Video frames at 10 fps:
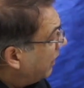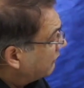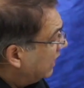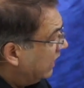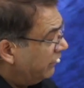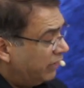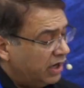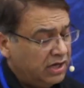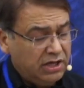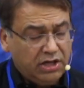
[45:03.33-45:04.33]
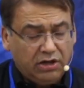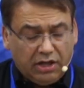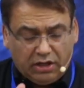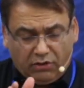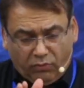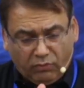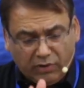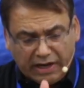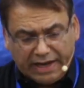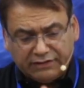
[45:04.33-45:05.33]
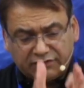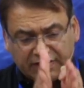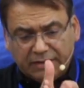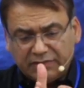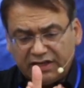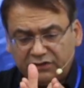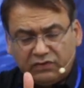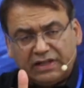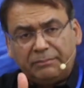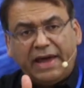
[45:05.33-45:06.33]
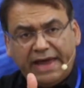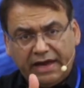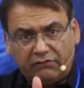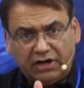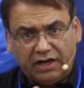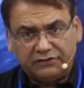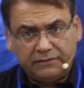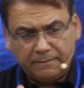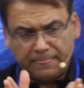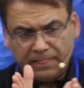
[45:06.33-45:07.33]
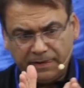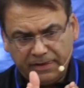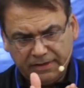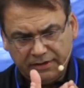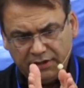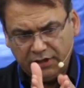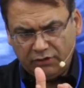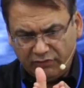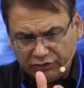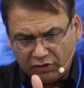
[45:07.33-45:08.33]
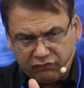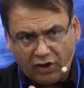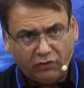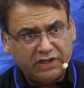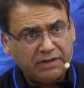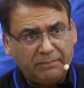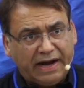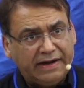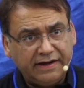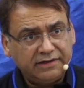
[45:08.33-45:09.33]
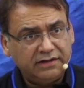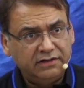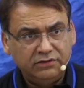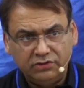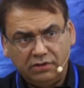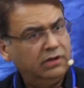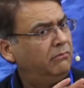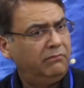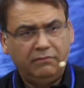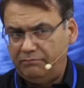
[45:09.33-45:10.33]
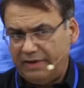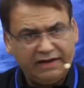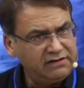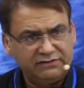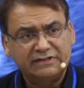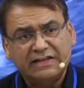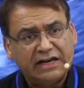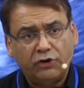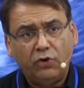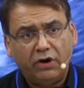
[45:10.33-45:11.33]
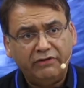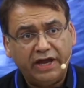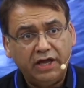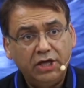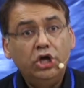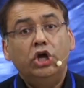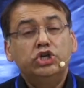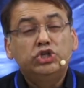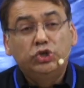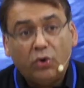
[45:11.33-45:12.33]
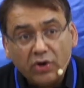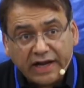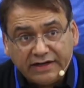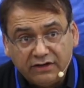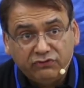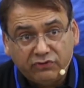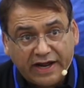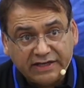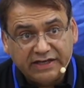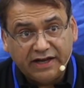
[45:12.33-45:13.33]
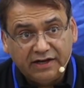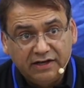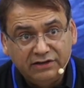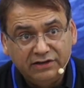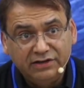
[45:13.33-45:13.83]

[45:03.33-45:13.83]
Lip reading: lobe of the liver. And same thing is with the pancreas. When you're following the bile duct, pancreas is going to go away. Don't get distracted